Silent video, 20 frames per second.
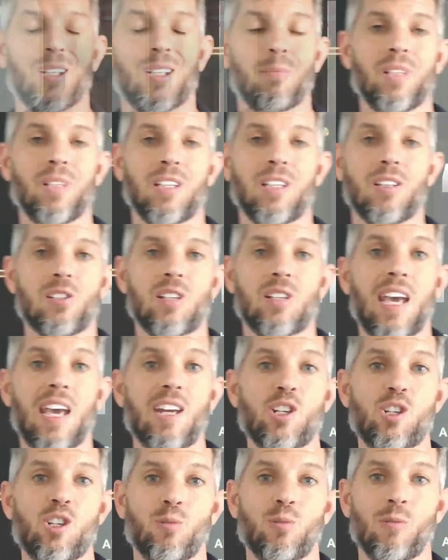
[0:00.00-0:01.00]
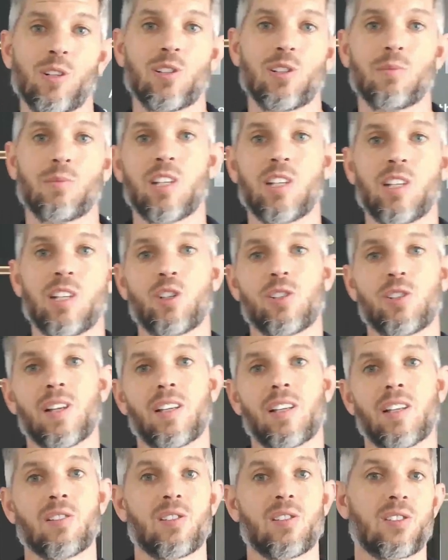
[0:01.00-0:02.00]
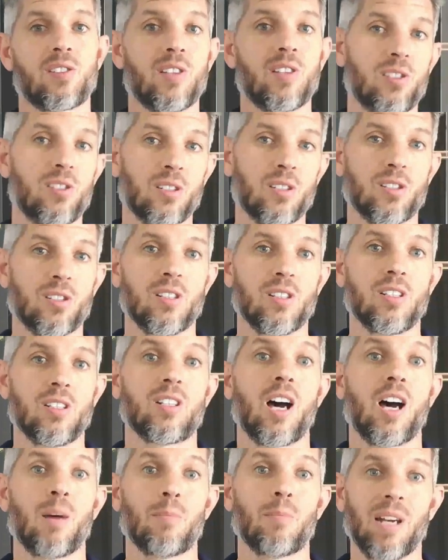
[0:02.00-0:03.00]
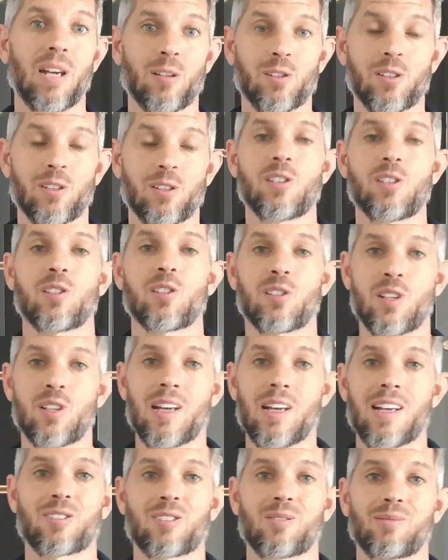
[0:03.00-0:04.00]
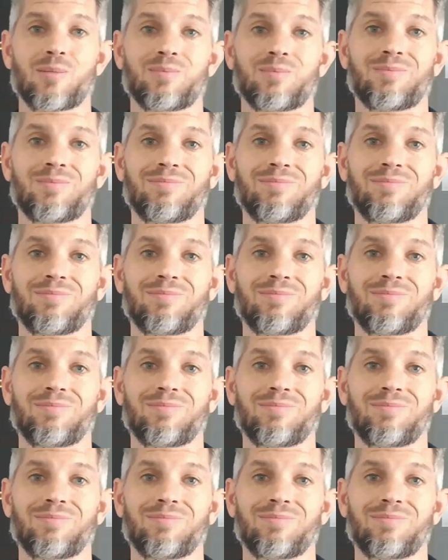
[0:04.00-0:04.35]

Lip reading: because ancient wisdom teaches that consistency compounds into success.